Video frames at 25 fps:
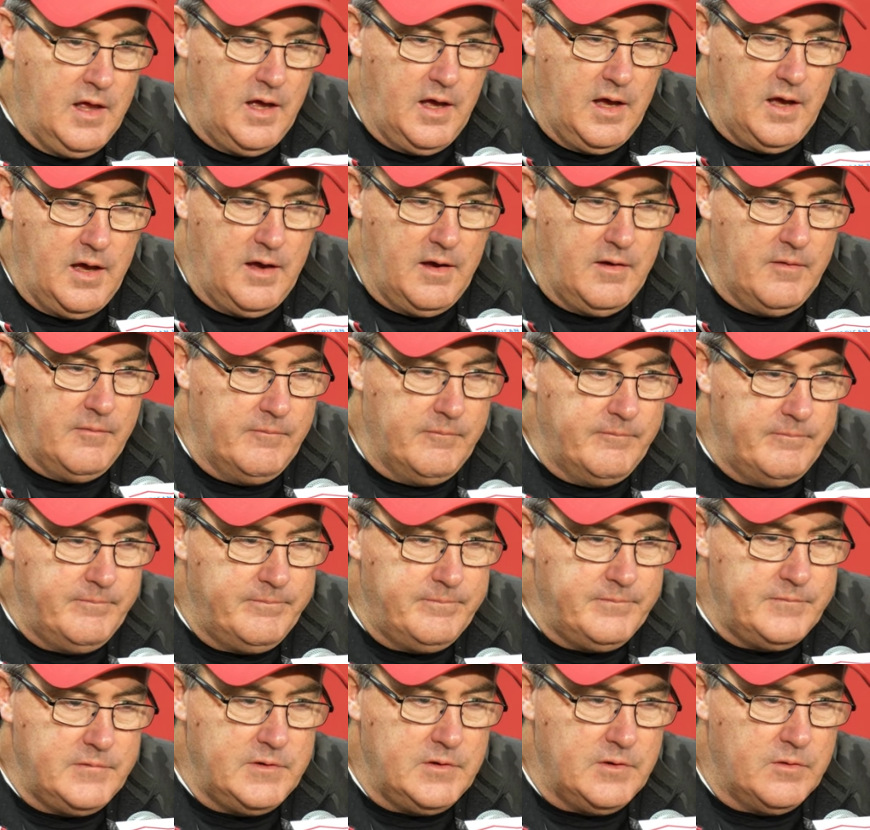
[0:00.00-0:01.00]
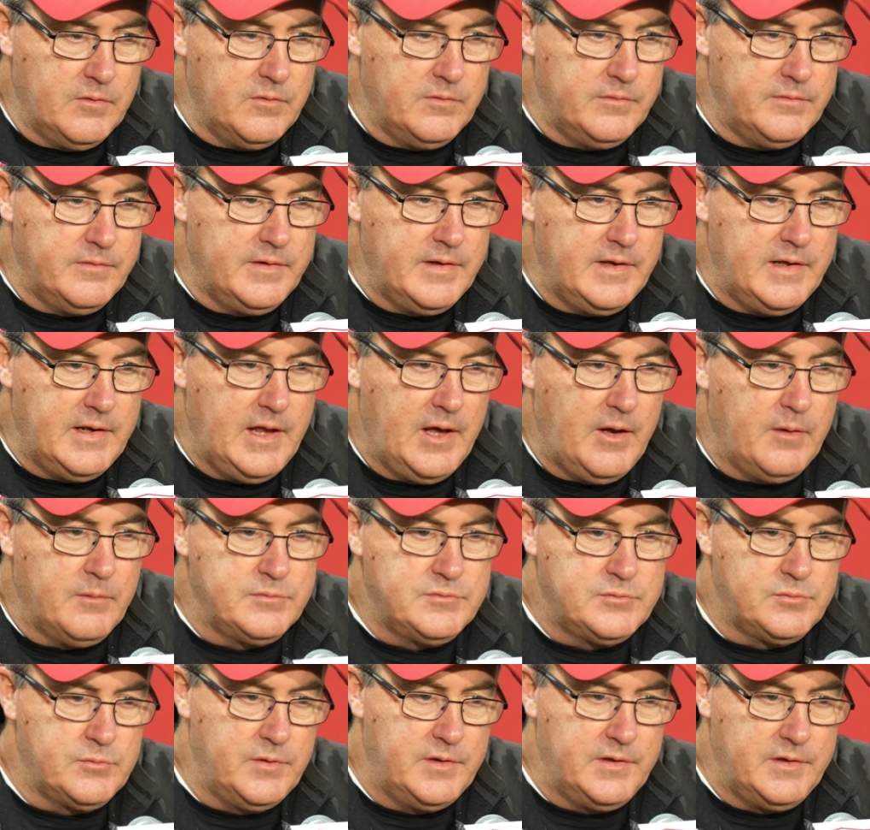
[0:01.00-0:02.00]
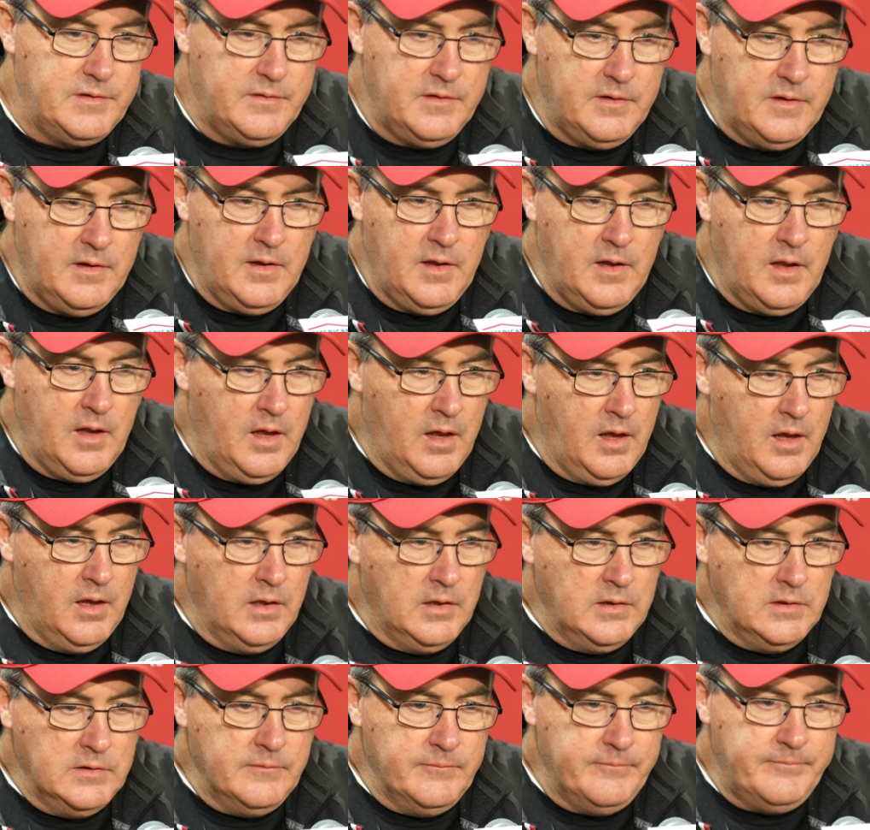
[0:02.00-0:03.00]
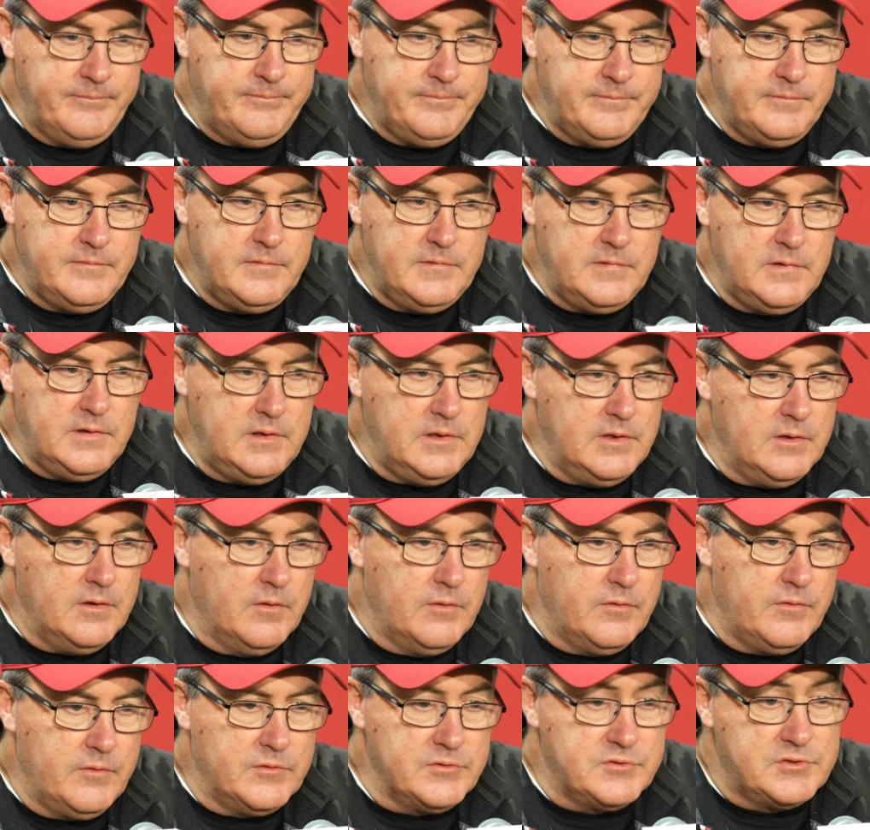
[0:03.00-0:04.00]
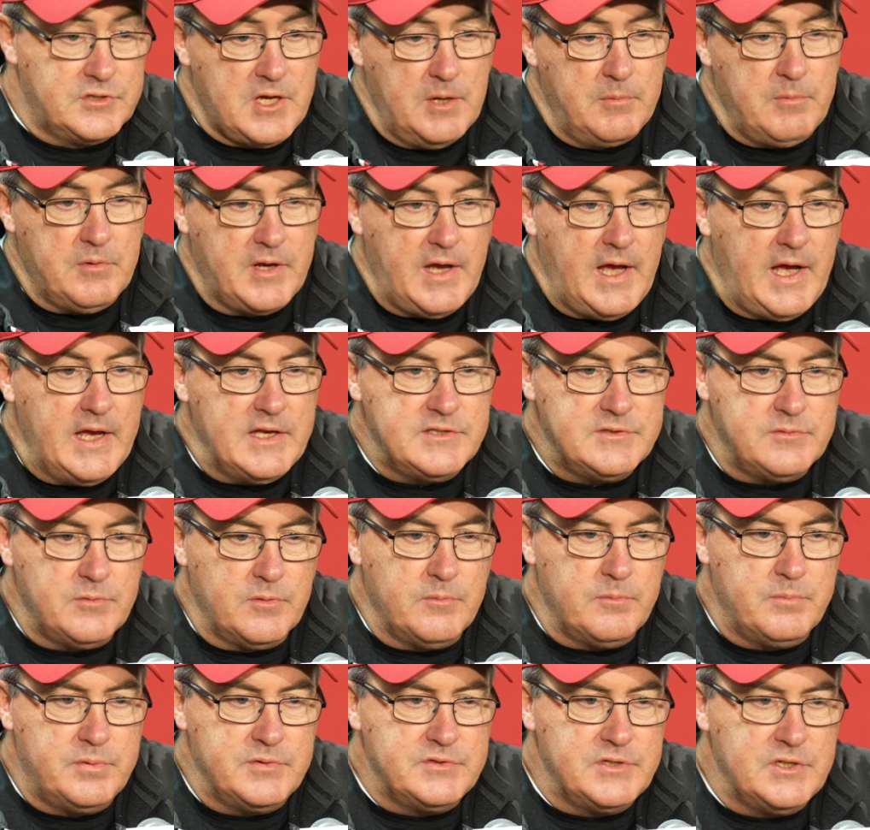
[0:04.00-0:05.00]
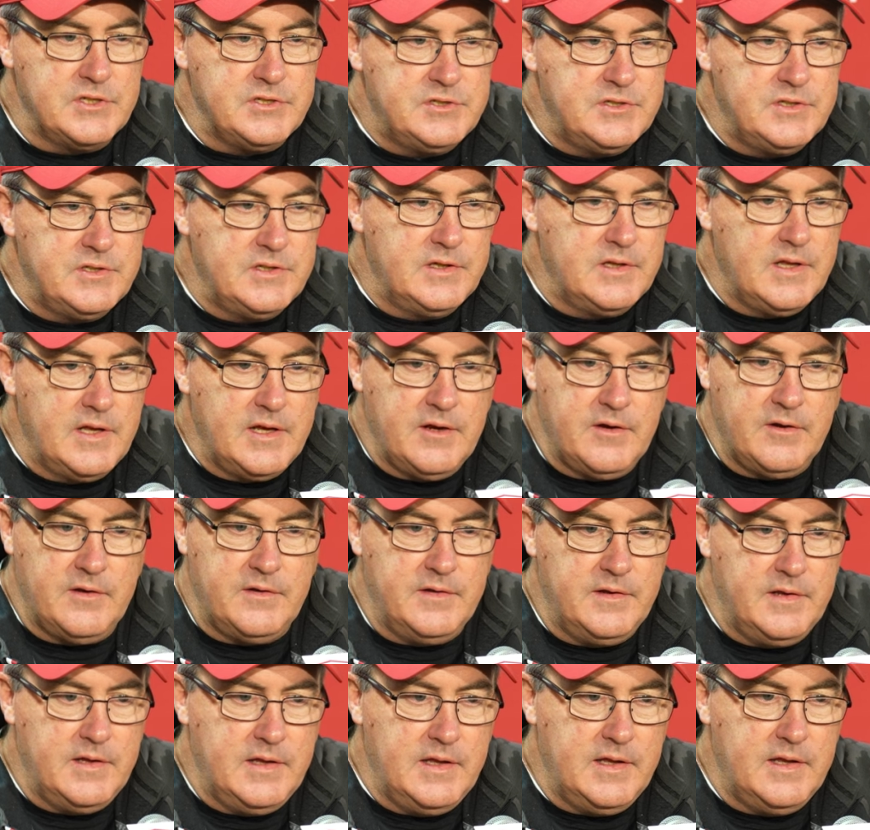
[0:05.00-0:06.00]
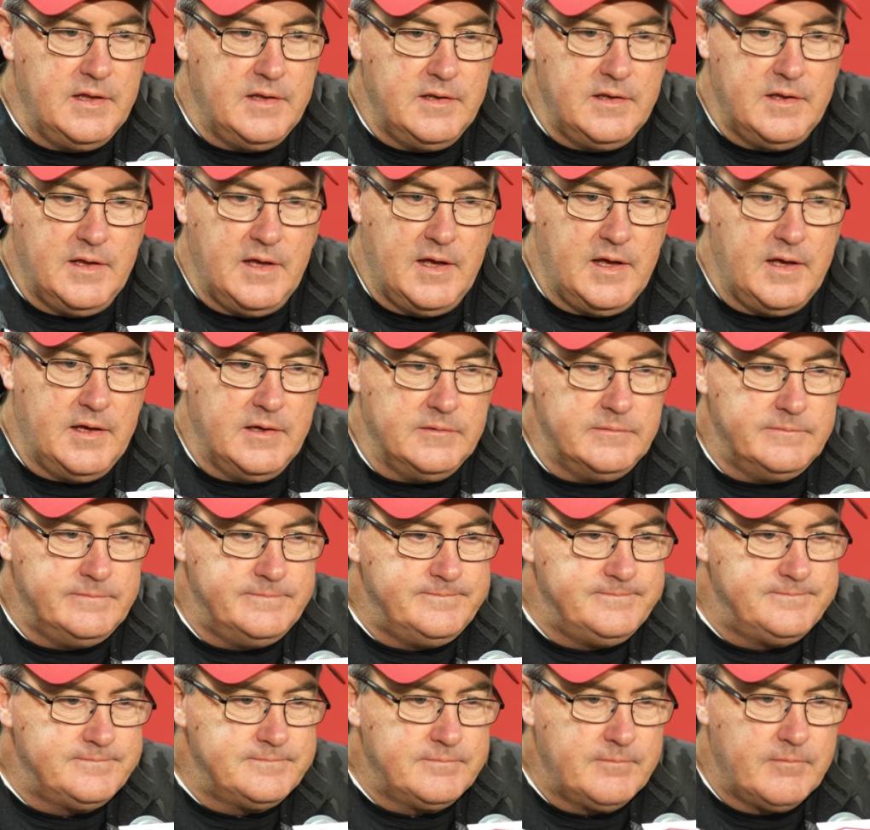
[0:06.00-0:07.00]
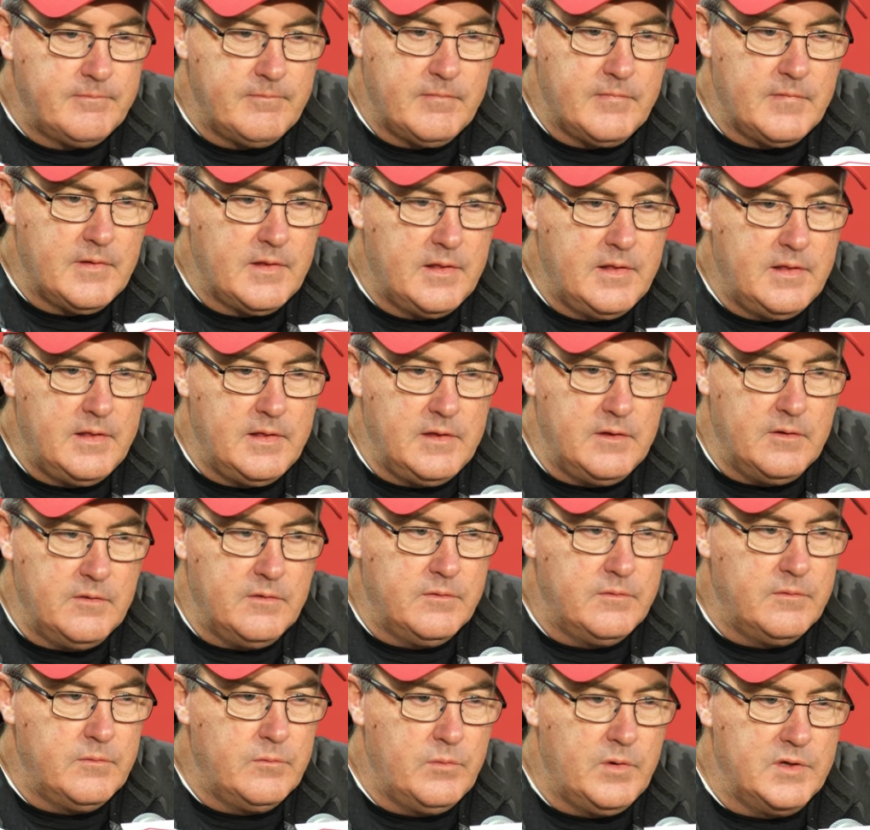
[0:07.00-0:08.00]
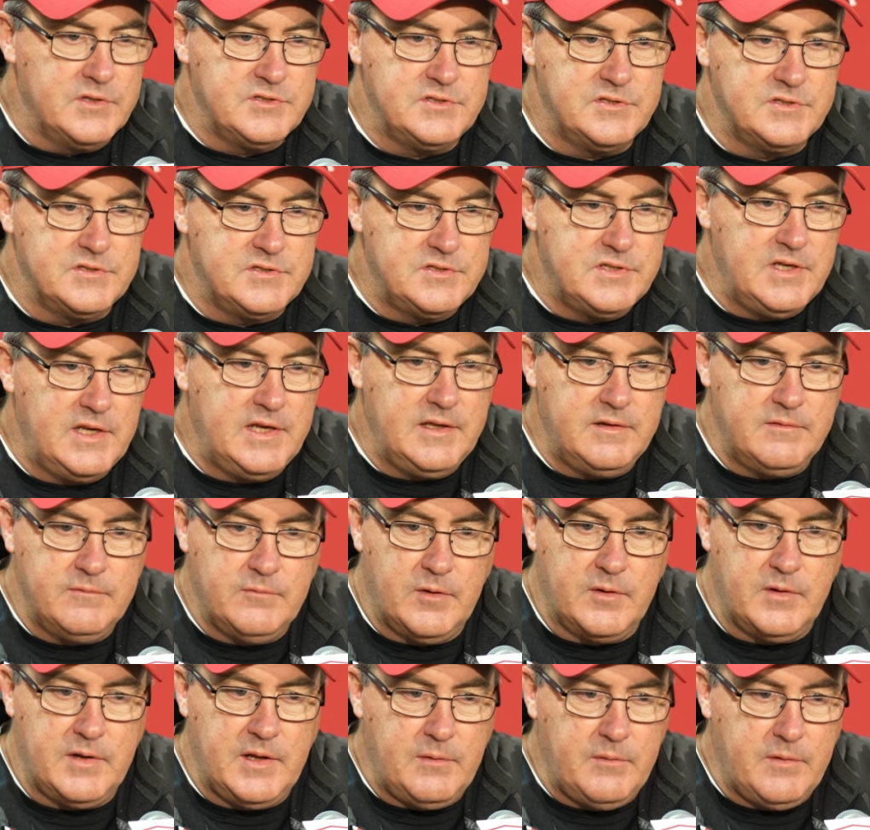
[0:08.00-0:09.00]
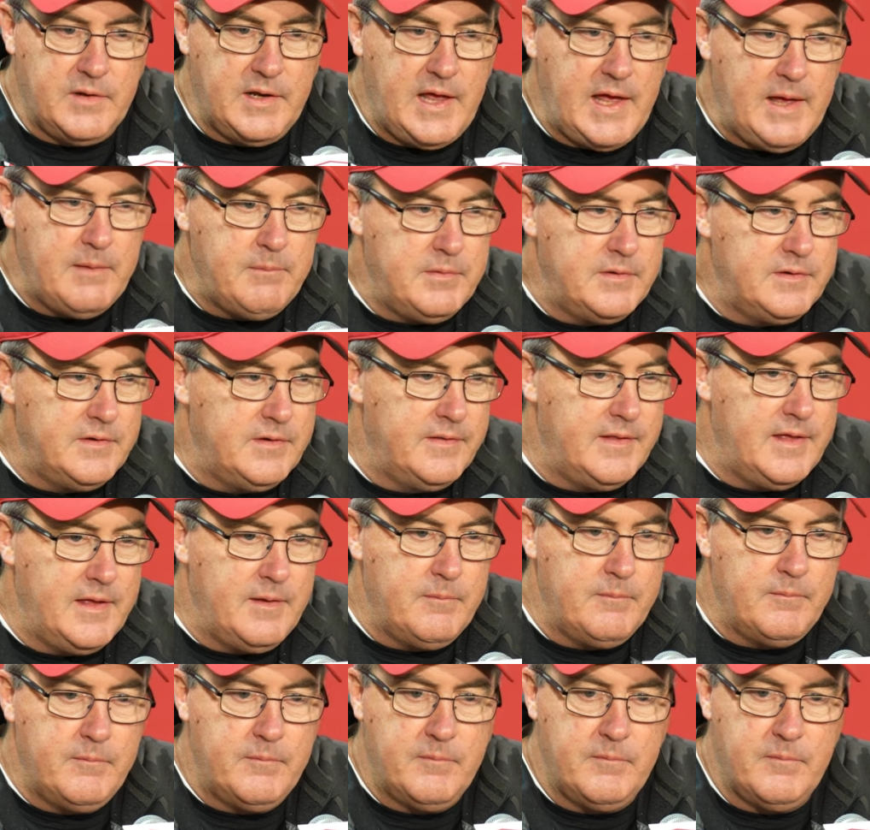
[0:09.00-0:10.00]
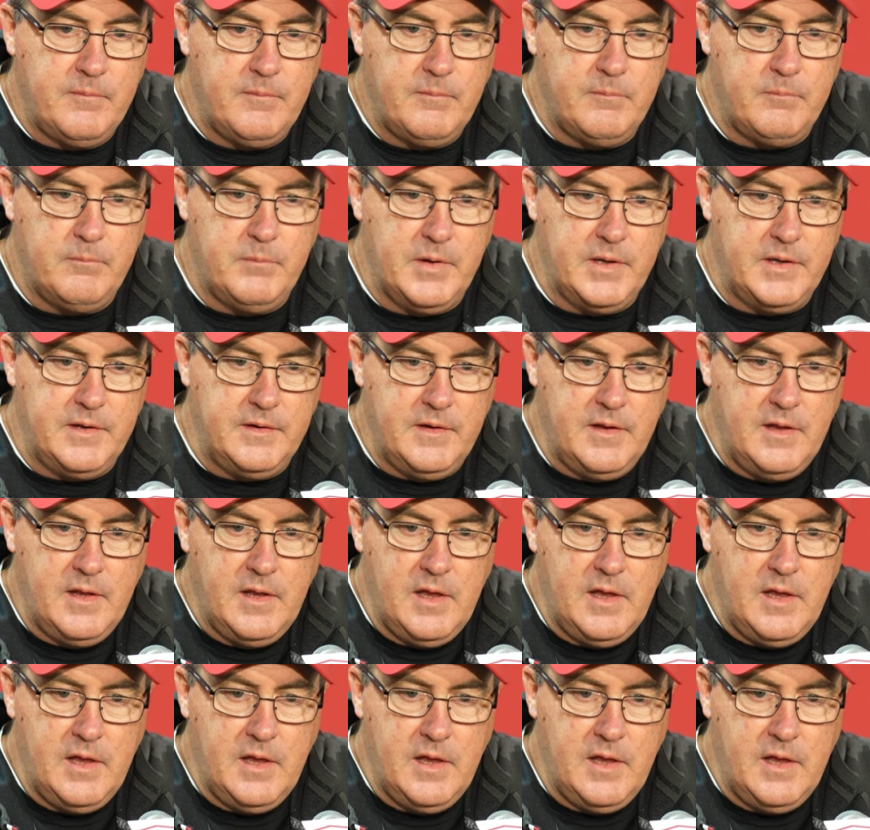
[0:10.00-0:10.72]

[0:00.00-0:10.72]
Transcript: you know, it helps when, you know, there's a couple guys who were positioned there and you know, wasn't seen what happened to them. But